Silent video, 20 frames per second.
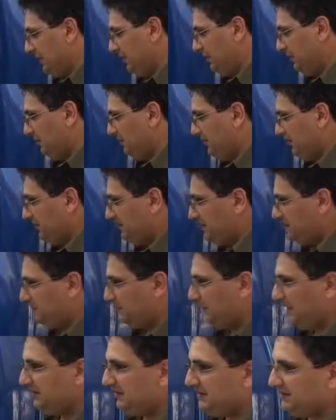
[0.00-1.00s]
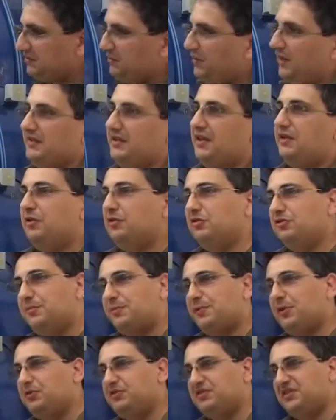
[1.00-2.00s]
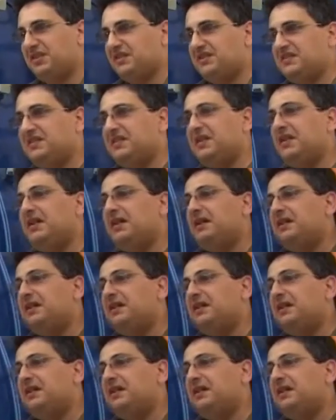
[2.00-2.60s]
However, despite it's quite an old process,